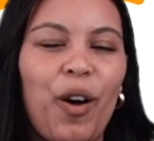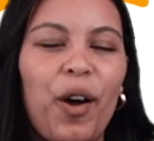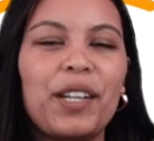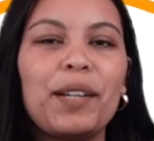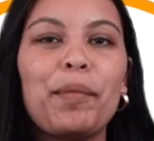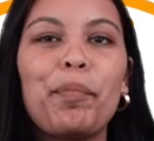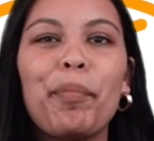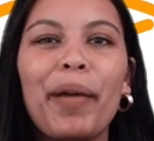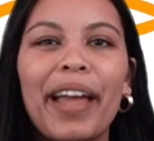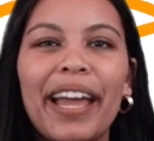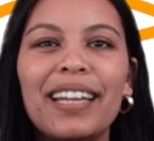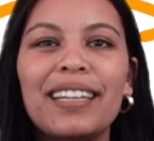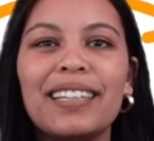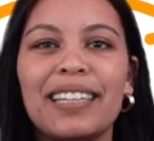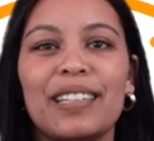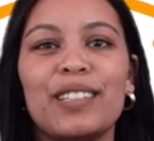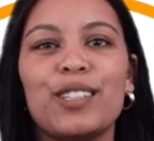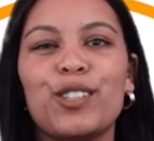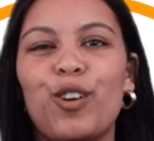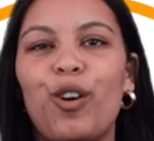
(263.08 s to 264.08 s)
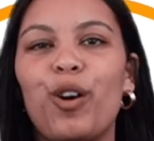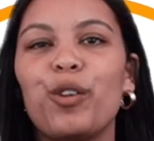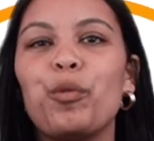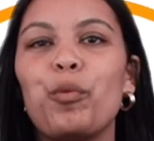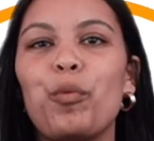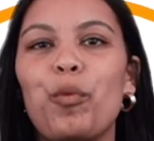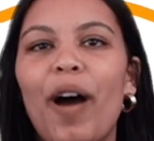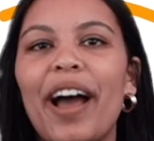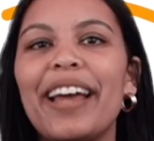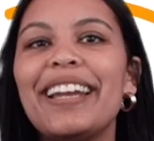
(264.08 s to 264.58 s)
are dependent
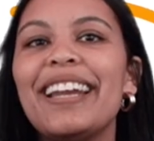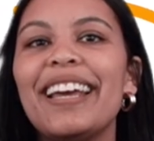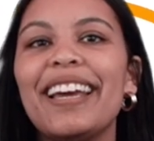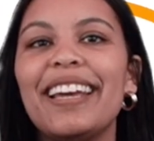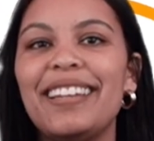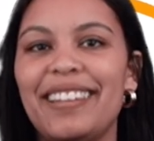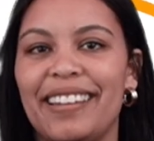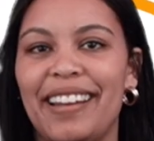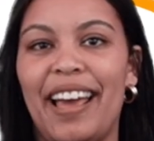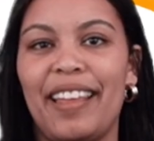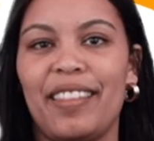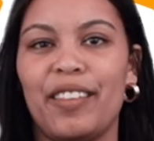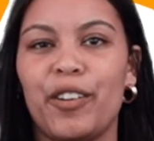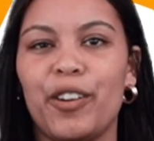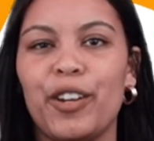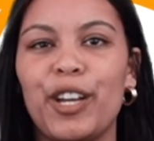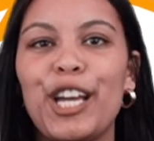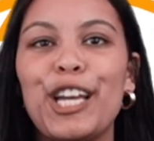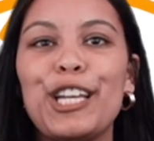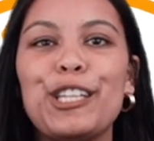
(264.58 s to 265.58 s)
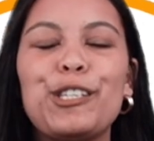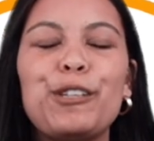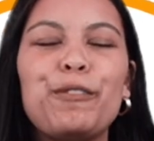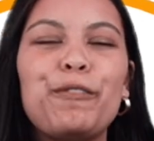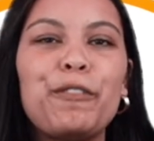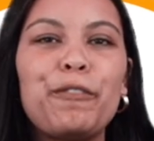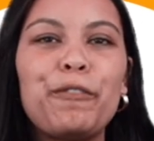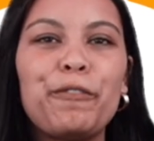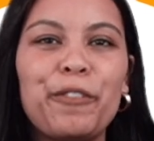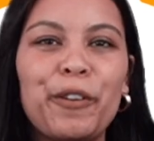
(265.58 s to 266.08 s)
on one another to
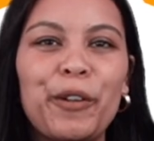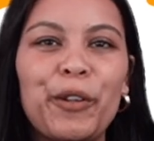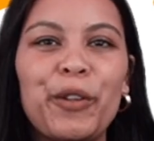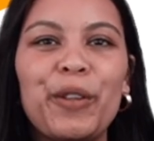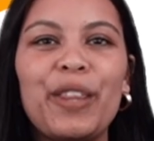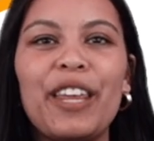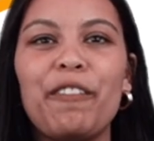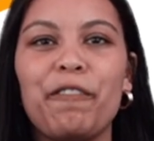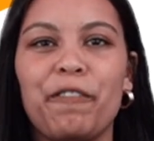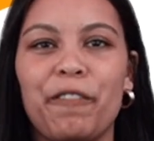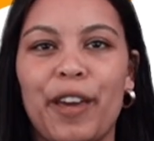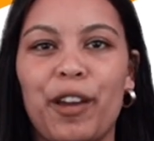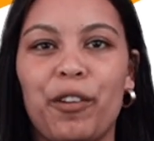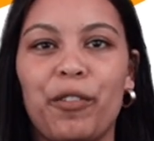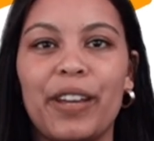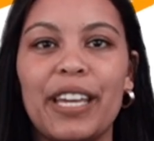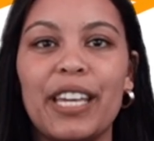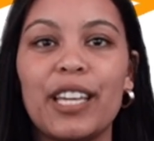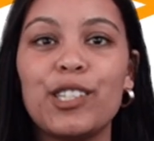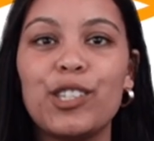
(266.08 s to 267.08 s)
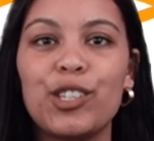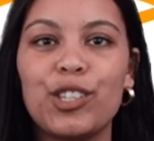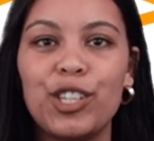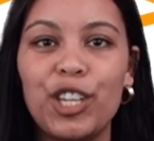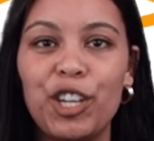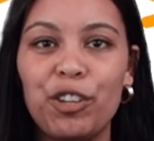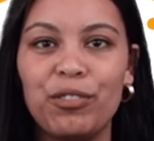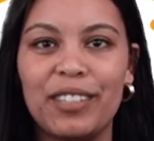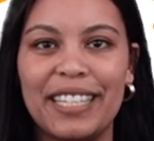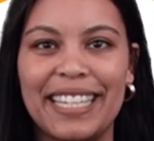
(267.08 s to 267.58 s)
fulfill their various
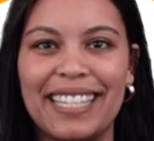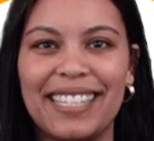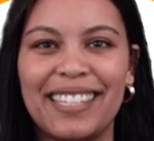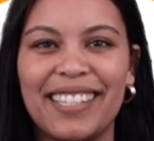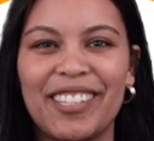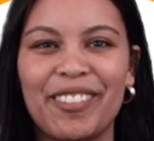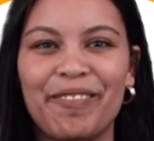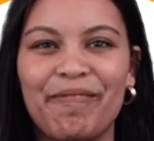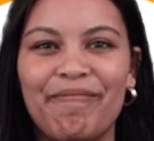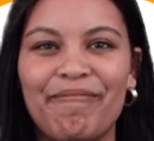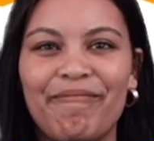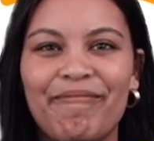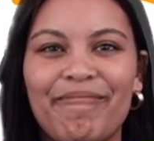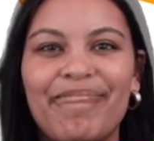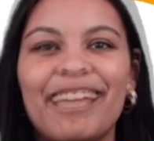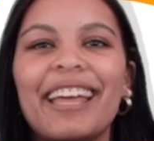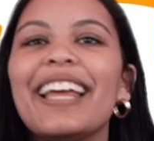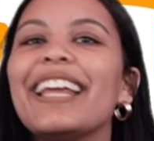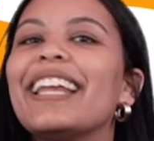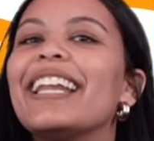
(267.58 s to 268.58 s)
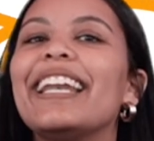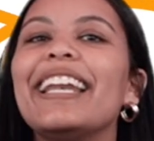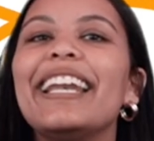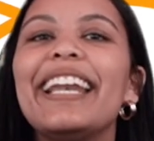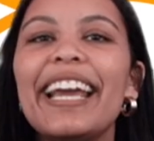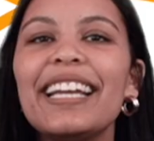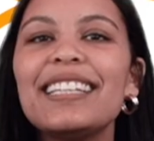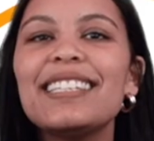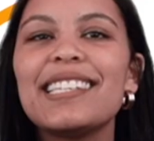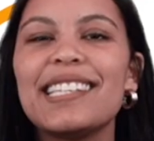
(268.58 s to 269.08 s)
duties.
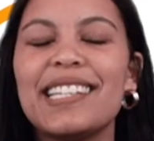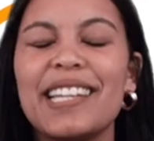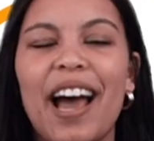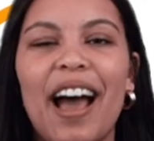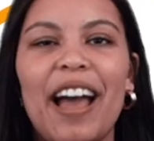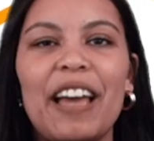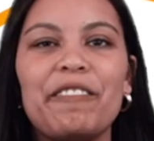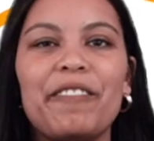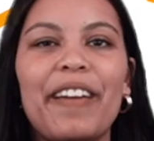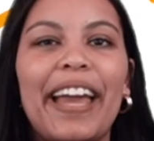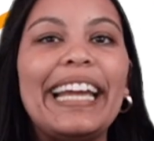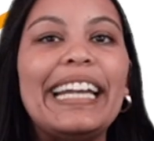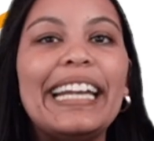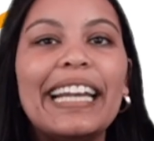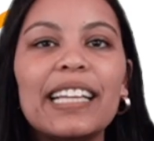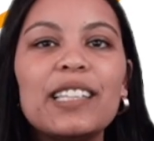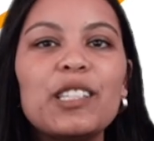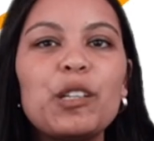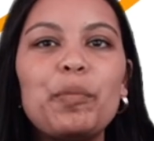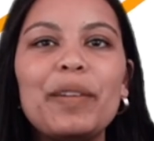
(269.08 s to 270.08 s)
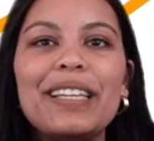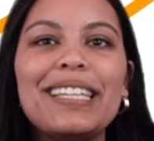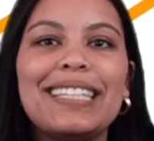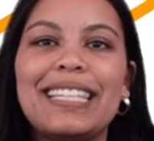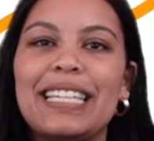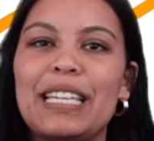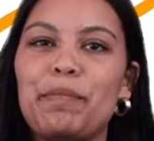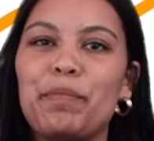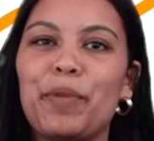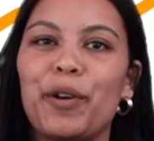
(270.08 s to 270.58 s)
Let's dive a little bit
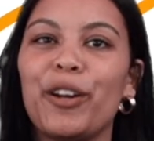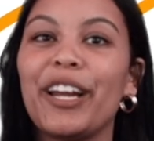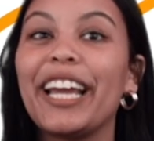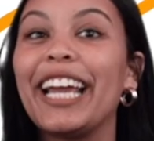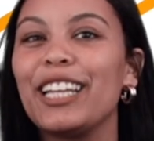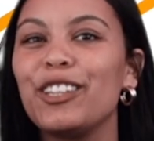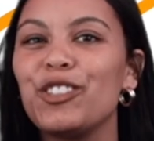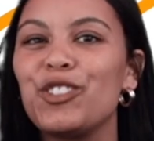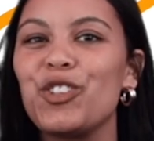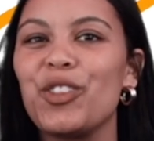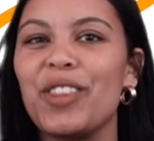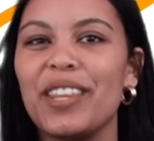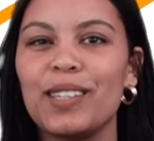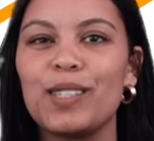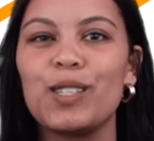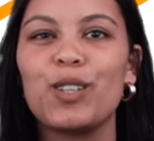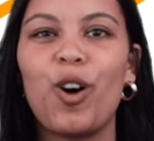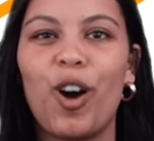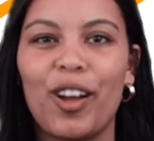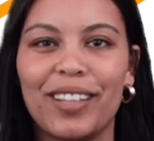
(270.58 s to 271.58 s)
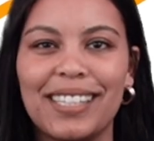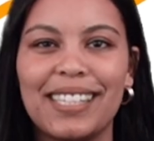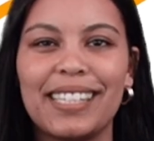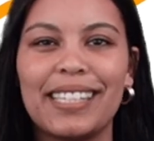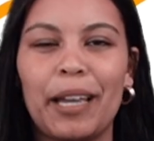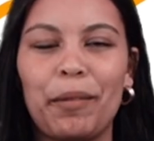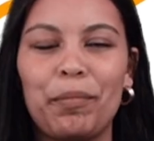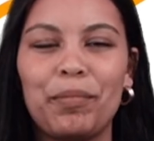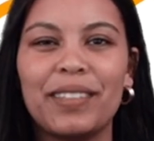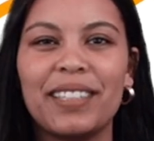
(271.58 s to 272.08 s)
deeper into this
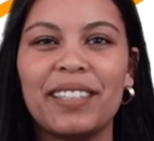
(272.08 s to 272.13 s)
concept.